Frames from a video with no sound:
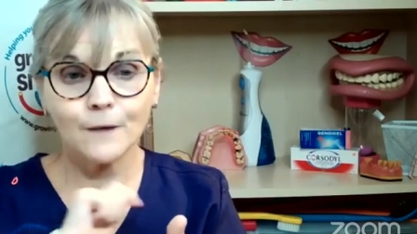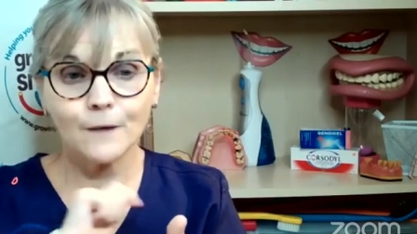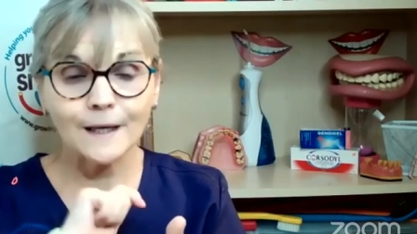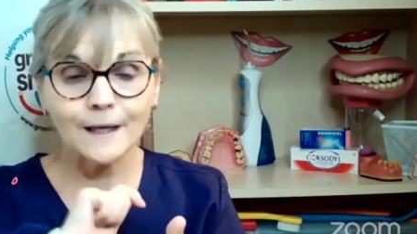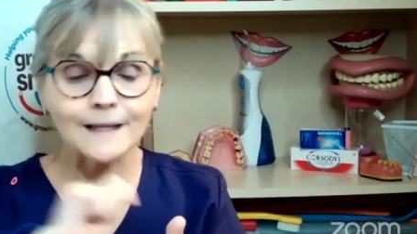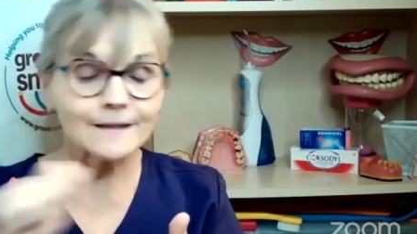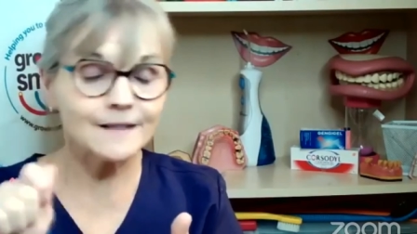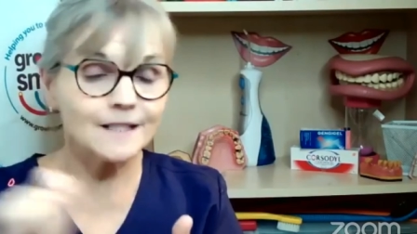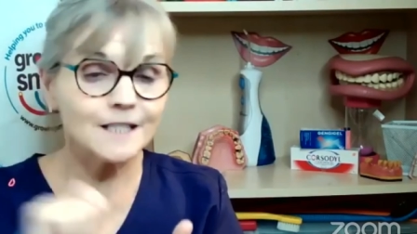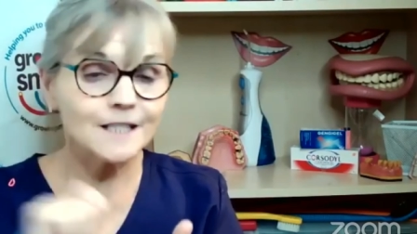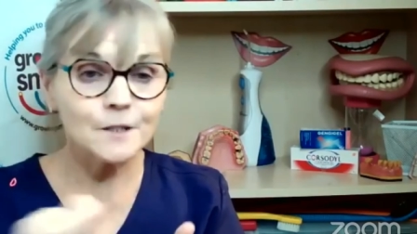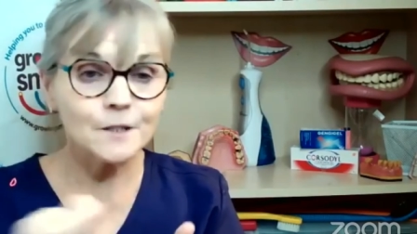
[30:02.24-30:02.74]

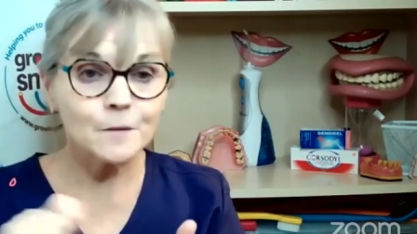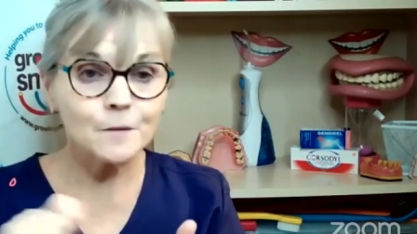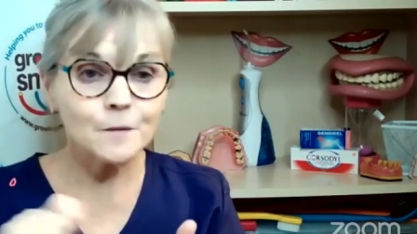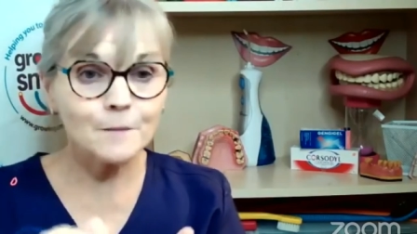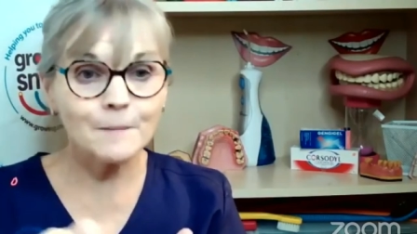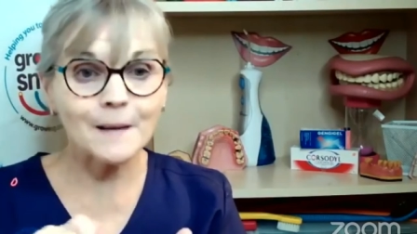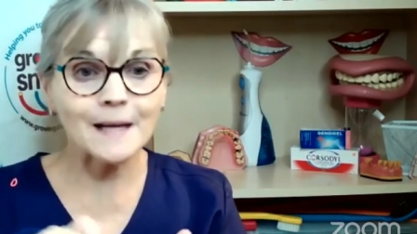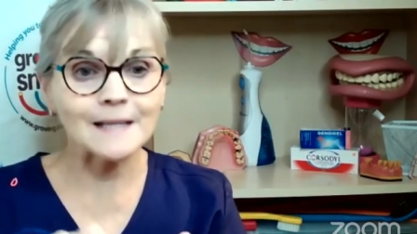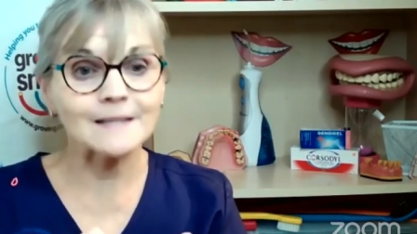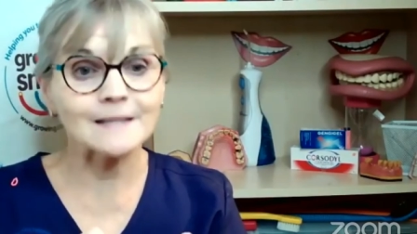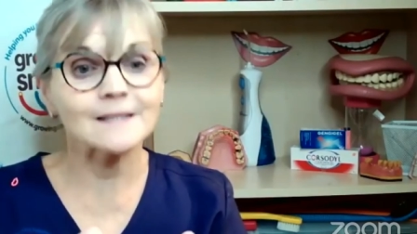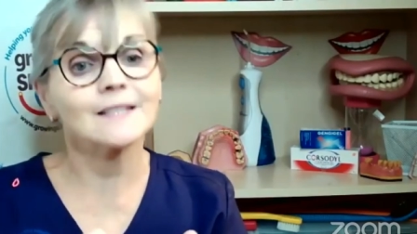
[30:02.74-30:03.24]
write things with
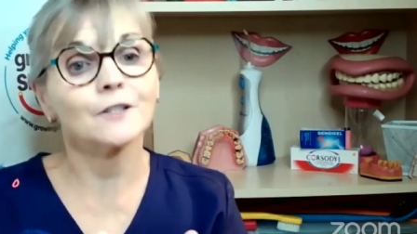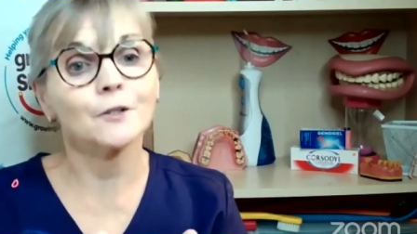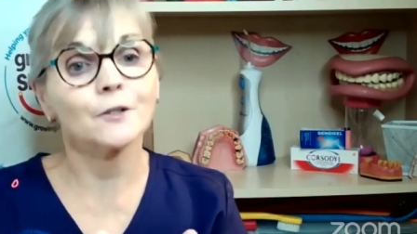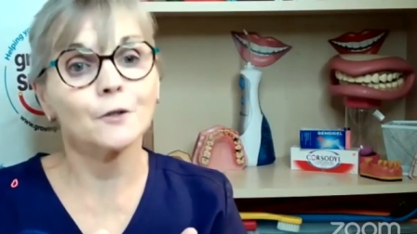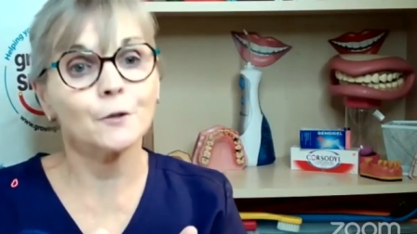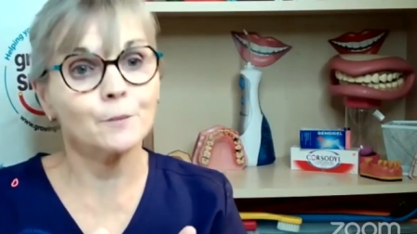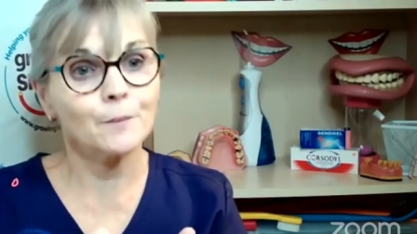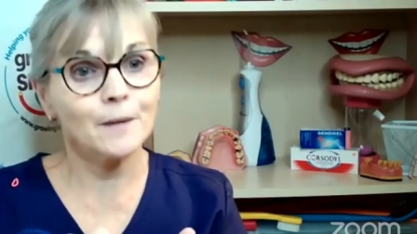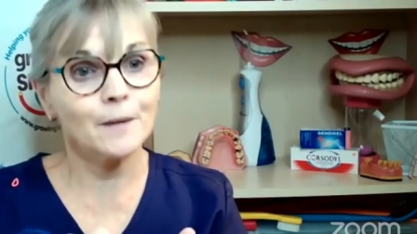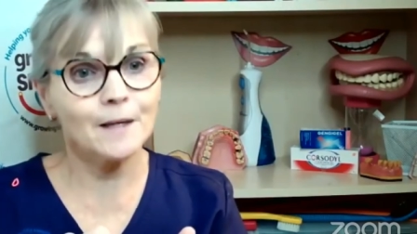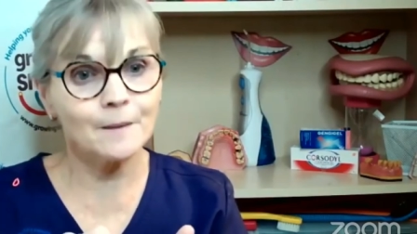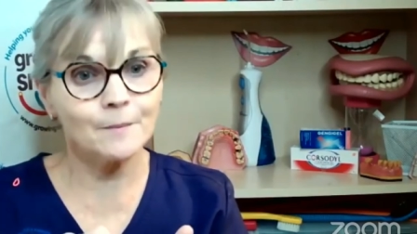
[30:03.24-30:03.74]
pencil
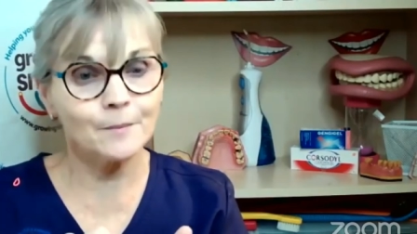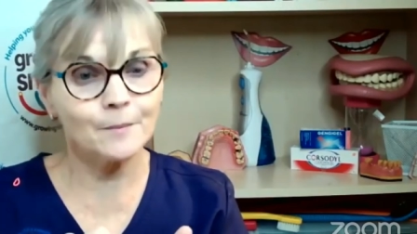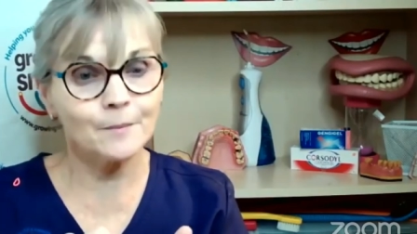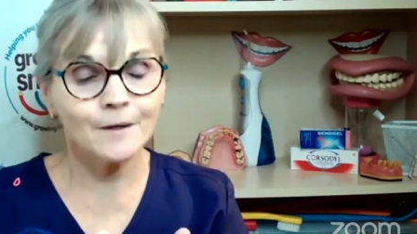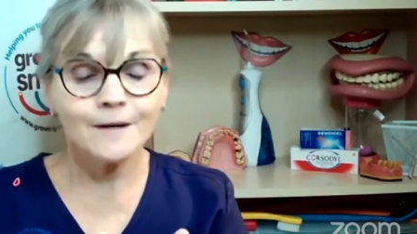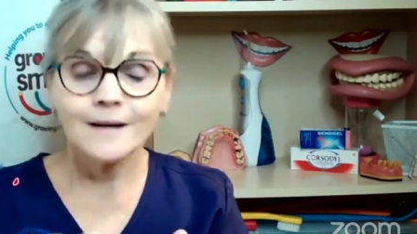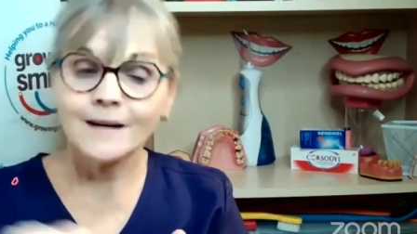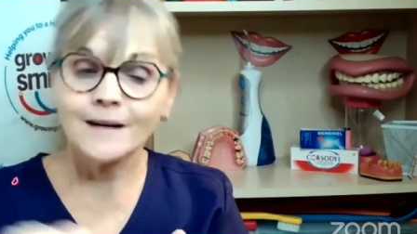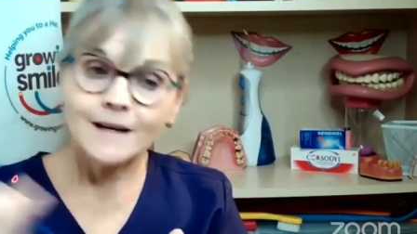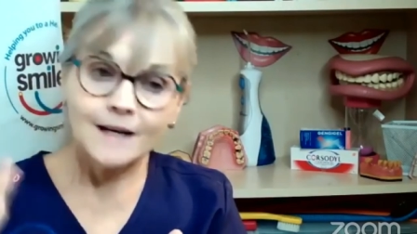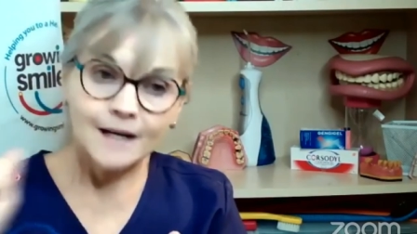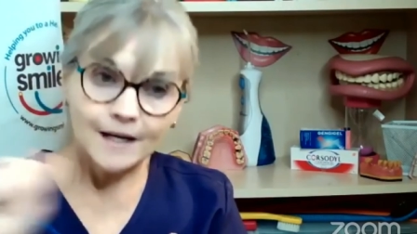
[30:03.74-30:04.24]
on paper
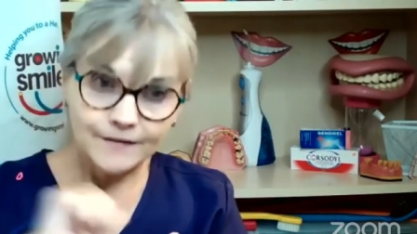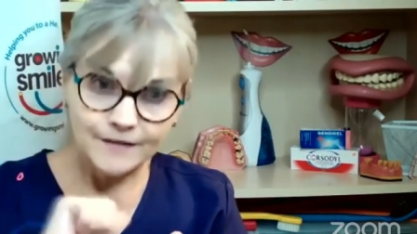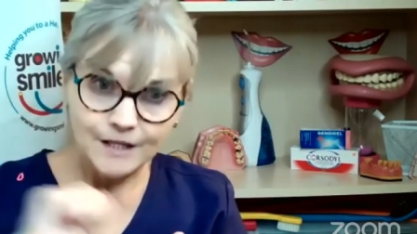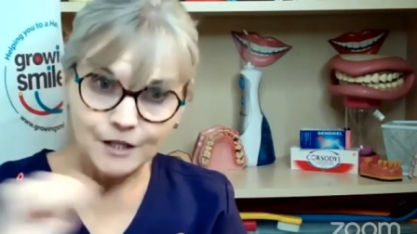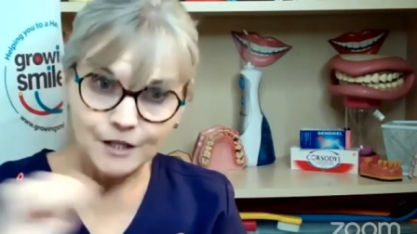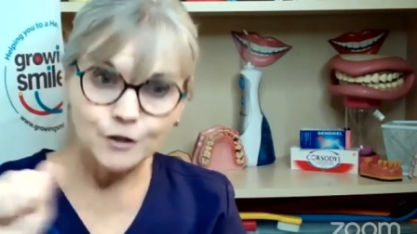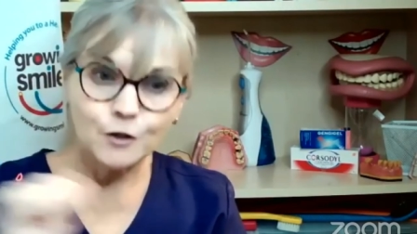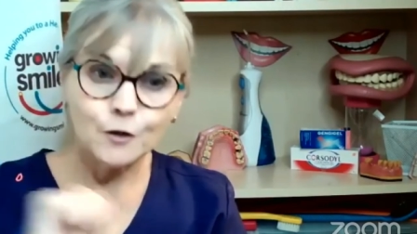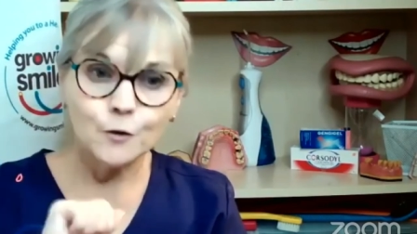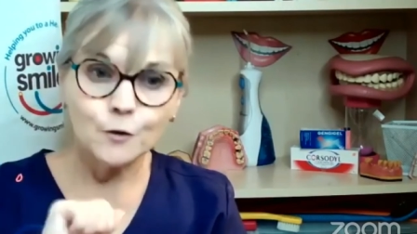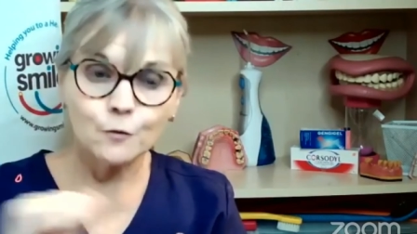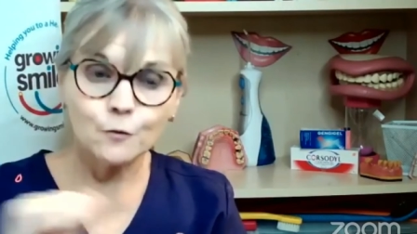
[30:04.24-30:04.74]
and
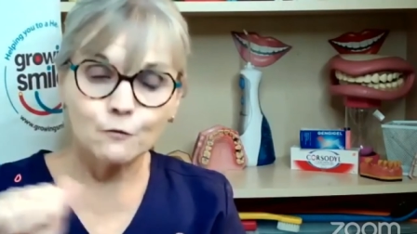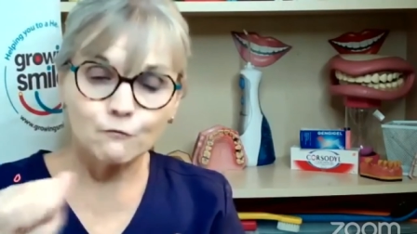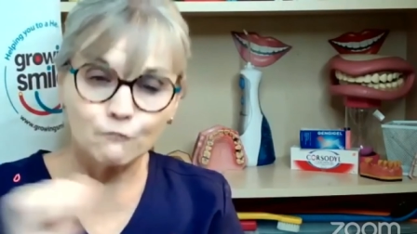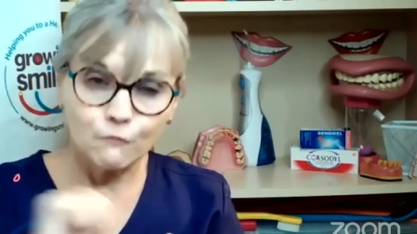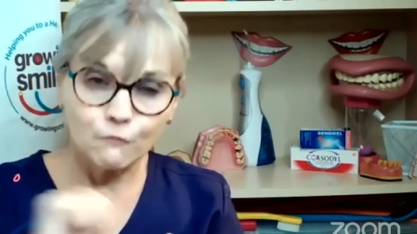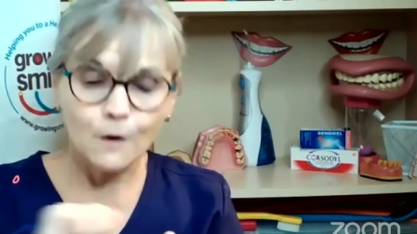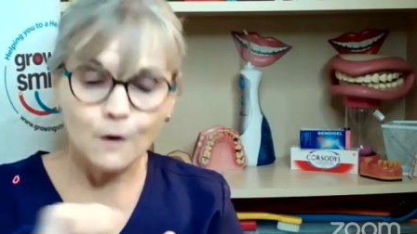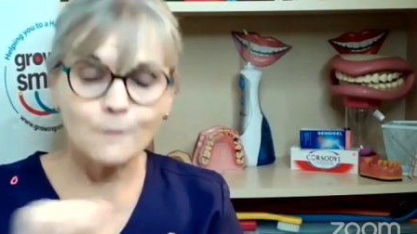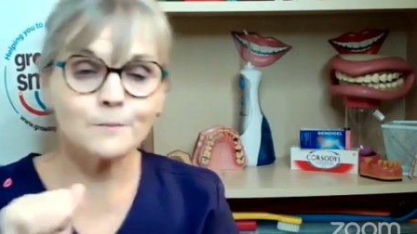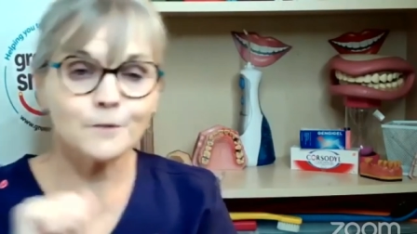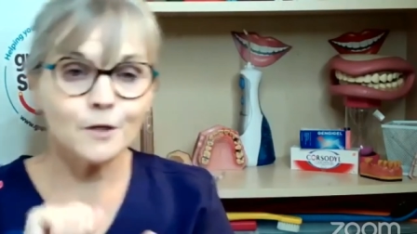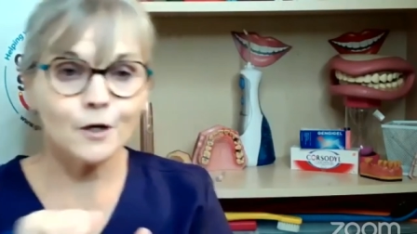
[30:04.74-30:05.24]
then you
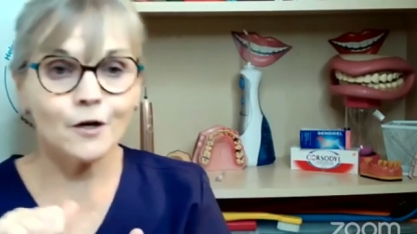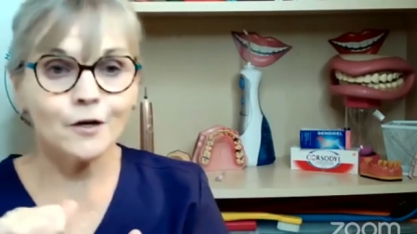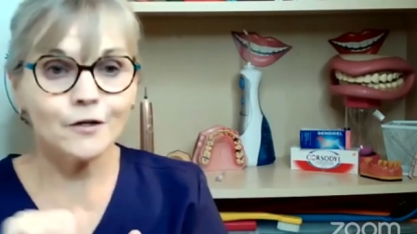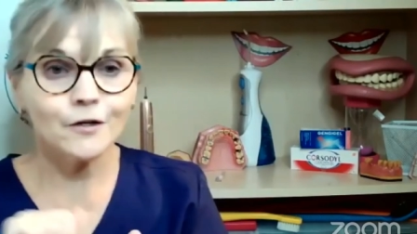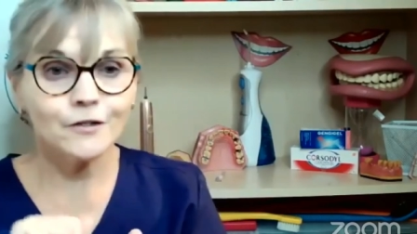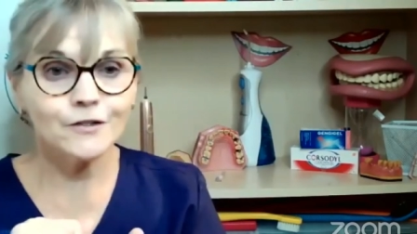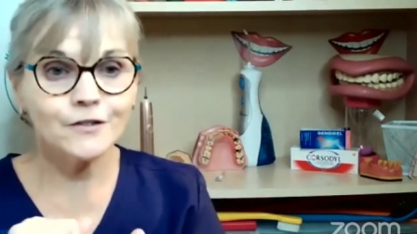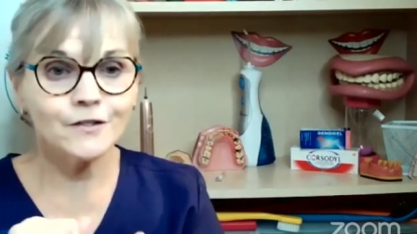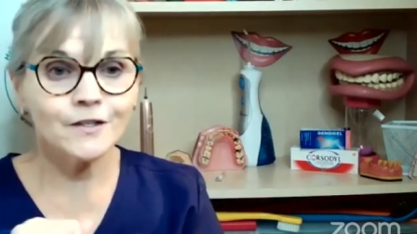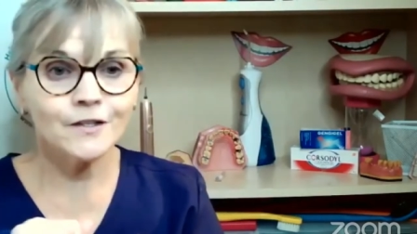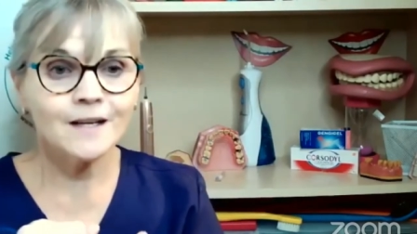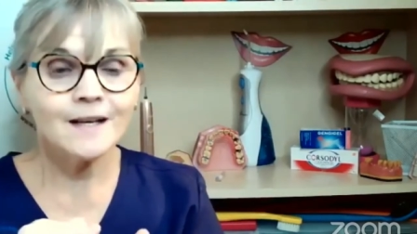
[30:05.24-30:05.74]
rubbed it
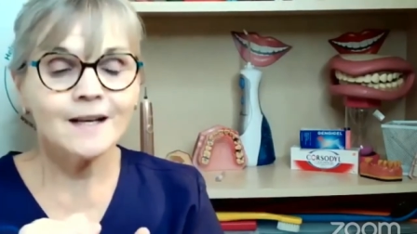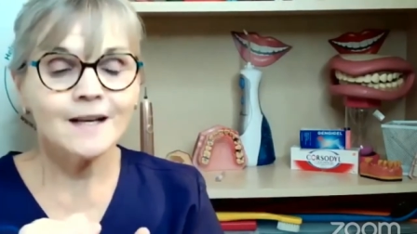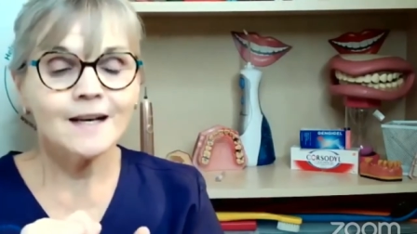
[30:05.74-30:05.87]
out